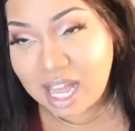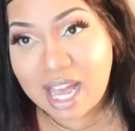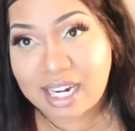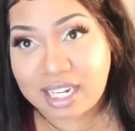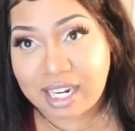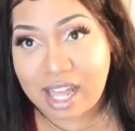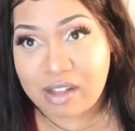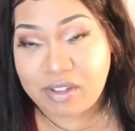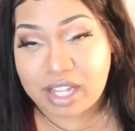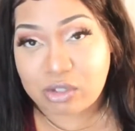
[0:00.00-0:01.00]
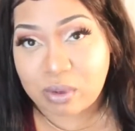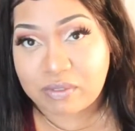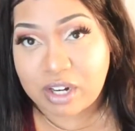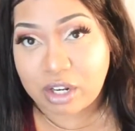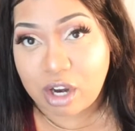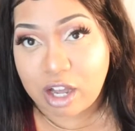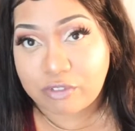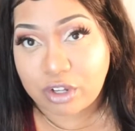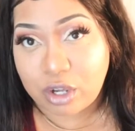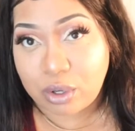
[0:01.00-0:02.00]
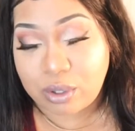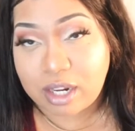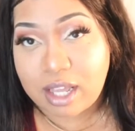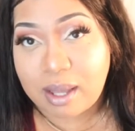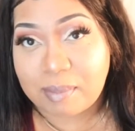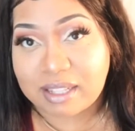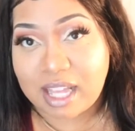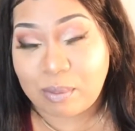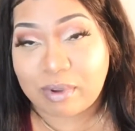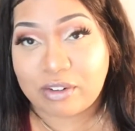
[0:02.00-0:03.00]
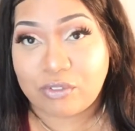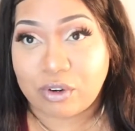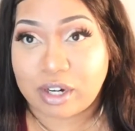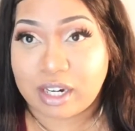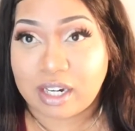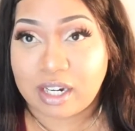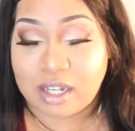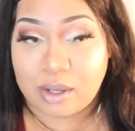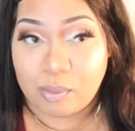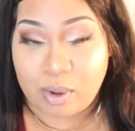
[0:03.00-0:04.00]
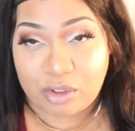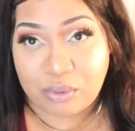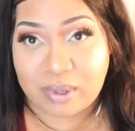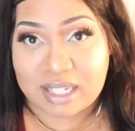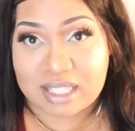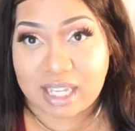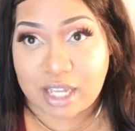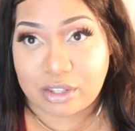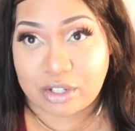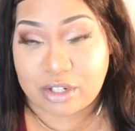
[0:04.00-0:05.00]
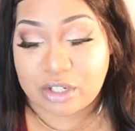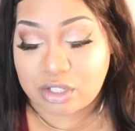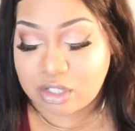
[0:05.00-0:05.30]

I did have a $12 off code, but that went for both wigs together.